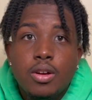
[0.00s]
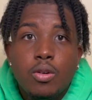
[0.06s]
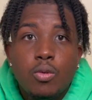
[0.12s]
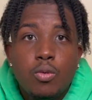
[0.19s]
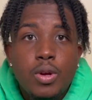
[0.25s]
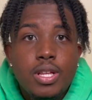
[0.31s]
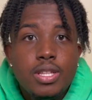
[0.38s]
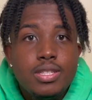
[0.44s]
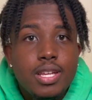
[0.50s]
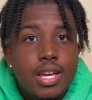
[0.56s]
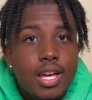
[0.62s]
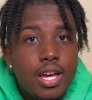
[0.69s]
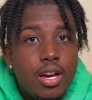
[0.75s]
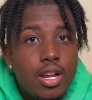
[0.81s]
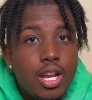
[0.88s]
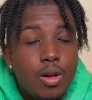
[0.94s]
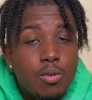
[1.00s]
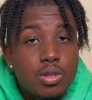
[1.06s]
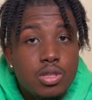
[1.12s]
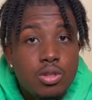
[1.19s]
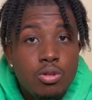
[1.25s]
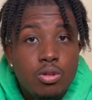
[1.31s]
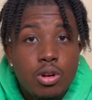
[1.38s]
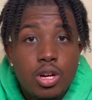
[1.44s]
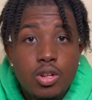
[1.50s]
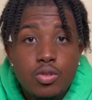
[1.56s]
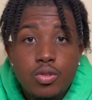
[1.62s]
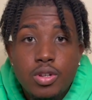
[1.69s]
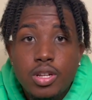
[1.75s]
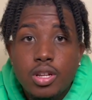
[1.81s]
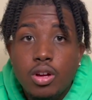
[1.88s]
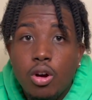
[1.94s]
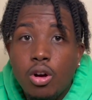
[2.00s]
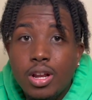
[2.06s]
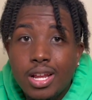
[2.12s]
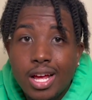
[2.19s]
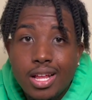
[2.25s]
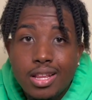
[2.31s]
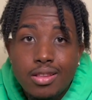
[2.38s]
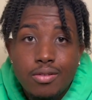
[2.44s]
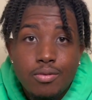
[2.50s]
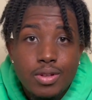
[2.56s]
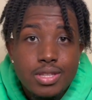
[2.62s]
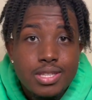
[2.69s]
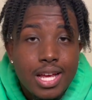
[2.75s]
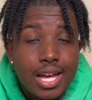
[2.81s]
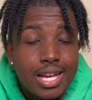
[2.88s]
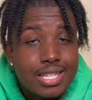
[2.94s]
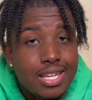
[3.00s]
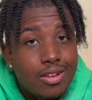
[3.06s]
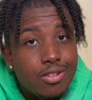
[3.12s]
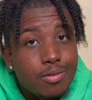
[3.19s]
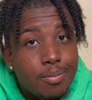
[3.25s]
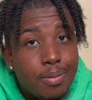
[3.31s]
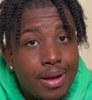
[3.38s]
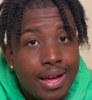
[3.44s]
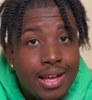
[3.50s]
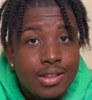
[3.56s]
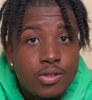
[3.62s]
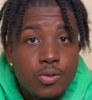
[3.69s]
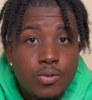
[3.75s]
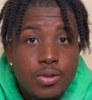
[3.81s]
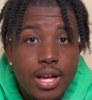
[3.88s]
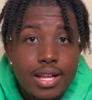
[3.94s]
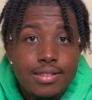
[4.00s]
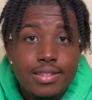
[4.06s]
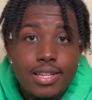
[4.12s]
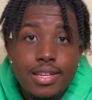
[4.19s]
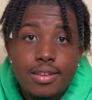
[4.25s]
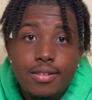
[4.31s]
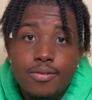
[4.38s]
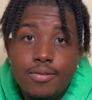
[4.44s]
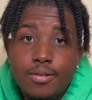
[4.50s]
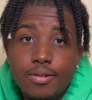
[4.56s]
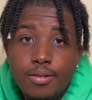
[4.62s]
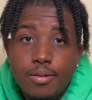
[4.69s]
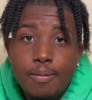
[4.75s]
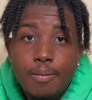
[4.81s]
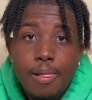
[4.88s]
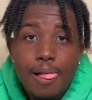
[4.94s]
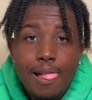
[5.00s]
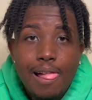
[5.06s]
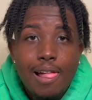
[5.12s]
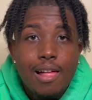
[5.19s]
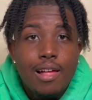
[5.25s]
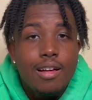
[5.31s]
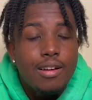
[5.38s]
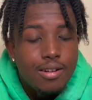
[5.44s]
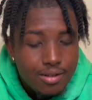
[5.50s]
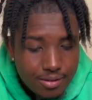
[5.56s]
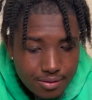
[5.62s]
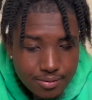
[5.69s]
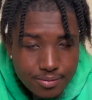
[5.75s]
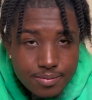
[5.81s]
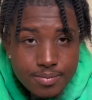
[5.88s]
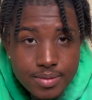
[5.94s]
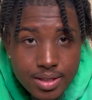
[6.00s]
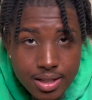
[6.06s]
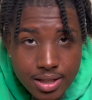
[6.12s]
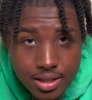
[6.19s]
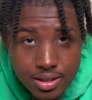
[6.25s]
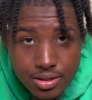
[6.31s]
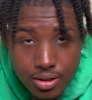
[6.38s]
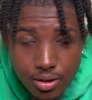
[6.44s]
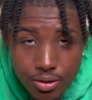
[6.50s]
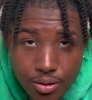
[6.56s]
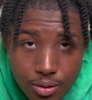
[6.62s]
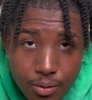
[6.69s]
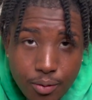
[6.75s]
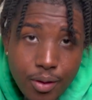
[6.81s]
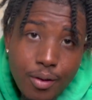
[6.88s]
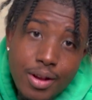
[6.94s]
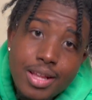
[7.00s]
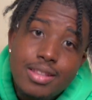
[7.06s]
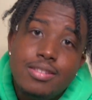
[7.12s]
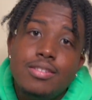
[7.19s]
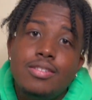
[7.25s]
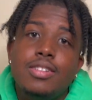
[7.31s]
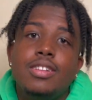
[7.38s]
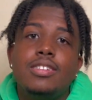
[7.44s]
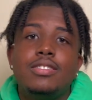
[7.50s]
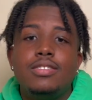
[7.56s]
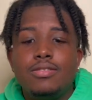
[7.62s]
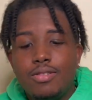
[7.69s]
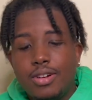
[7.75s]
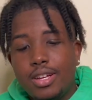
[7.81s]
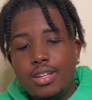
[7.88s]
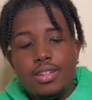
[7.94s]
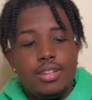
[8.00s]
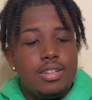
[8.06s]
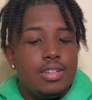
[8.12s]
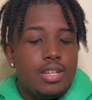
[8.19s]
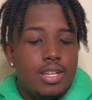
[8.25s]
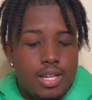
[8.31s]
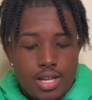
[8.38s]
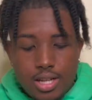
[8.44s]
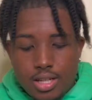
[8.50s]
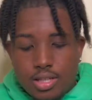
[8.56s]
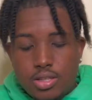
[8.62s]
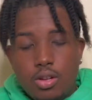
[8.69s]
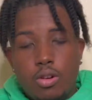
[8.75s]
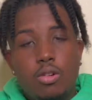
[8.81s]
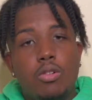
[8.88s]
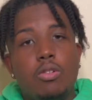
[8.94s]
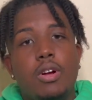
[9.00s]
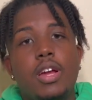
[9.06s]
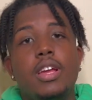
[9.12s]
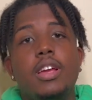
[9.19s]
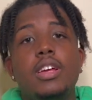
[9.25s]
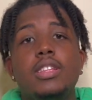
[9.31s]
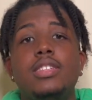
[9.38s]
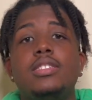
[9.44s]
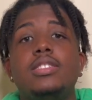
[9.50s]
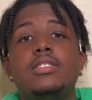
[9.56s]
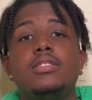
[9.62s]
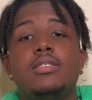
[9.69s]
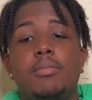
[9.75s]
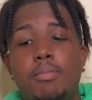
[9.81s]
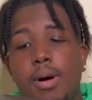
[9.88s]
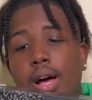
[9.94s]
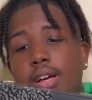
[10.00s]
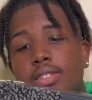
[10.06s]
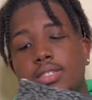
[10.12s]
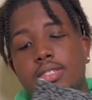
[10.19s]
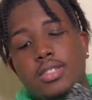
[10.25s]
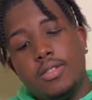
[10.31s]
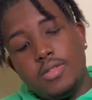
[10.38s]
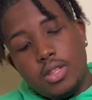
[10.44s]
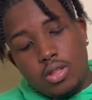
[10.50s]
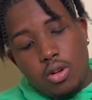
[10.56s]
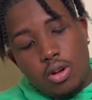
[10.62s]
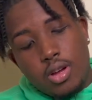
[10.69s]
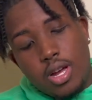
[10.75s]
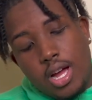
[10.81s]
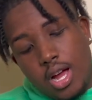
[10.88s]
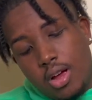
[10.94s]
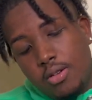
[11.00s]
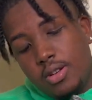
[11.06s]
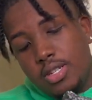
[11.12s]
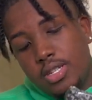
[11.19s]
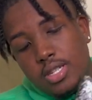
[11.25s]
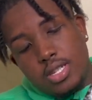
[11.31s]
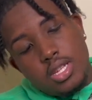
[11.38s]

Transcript: Retail, it was $200 altogether with tax. I was paying $219 for them. So we're gonna get to this right here. So right here, this is the box of the Dark Irish.